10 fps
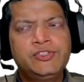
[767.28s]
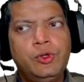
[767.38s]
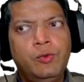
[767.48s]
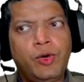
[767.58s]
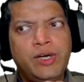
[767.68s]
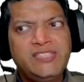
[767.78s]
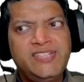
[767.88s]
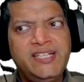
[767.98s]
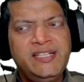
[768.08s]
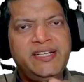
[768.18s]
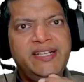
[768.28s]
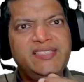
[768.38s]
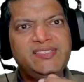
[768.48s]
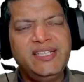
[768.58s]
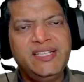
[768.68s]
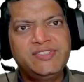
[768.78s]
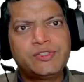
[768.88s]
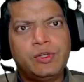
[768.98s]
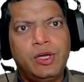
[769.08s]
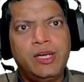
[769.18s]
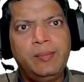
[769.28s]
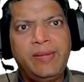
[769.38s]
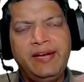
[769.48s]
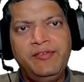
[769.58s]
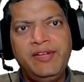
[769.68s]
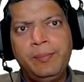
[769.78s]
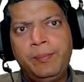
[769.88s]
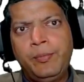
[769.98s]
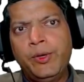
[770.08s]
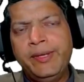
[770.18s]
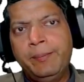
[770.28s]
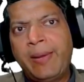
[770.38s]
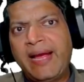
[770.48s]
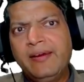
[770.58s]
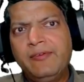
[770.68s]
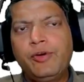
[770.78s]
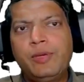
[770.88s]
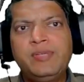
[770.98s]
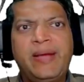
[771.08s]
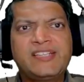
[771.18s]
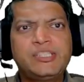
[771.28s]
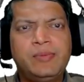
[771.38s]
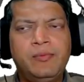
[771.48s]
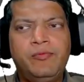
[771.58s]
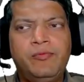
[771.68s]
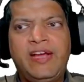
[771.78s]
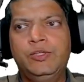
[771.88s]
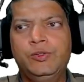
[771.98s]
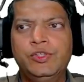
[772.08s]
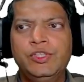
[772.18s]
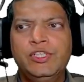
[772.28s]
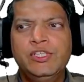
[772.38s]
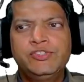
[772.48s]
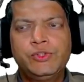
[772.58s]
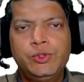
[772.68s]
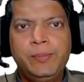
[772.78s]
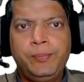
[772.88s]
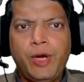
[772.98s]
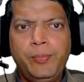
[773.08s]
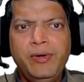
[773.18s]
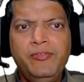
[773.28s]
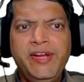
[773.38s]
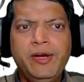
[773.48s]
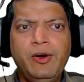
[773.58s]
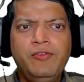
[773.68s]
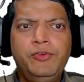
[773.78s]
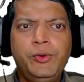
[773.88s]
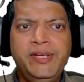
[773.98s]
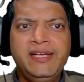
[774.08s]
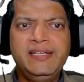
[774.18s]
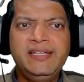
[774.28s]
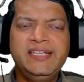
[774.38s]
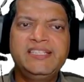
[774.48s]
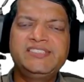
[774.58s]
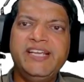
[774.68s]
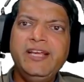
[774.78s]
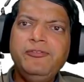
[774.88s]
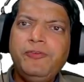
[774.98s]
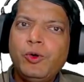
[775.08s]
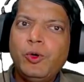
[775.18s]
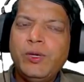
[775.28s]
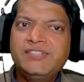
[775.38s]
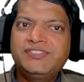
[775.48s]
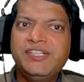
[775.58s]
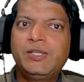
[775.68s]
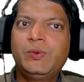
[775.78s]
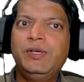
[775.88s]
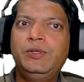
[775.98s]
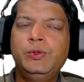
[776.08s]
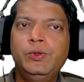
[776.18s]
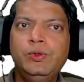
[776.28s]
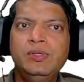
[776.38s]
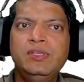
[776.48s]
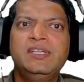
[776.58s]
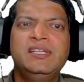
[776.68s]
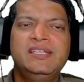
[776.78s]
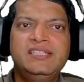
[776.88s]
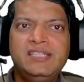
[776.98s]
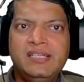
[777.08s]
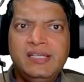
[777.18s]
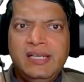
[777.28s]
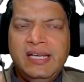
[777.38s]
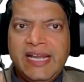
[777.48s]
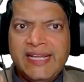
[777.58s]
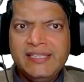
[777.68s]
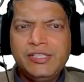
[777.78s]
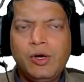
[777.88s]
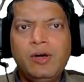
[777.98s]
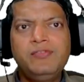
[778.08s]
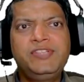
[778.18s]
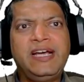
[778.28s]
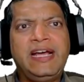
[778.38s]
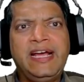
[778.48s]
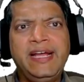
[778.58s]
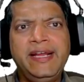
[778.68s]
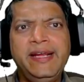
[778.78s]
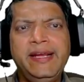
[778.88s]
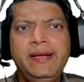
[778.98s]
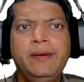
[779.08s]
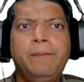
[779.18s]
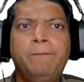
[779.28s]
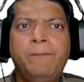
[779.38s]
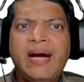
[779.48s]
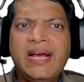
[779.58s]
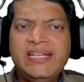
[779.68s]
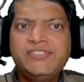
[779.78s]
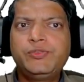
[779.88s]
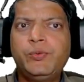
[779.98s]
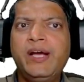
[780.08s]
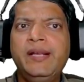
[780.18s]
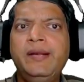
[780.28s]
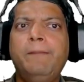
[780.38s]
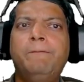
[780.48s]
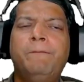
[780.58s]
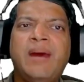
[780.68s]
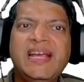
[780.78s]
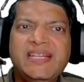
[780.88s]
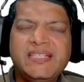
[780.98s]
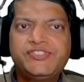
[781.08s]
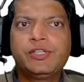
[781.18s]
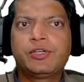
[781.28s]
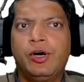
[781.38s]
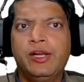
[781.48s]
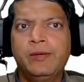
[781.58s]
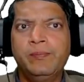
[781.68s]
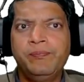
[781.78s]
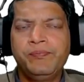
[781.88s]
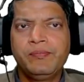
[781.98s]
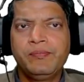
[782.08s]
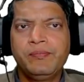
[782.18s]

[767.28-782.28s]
So what is increasing is column, and we are going back from the maximum value. So the proper way of doing it is, if row is equal to the length of the array minus 1 minus the column,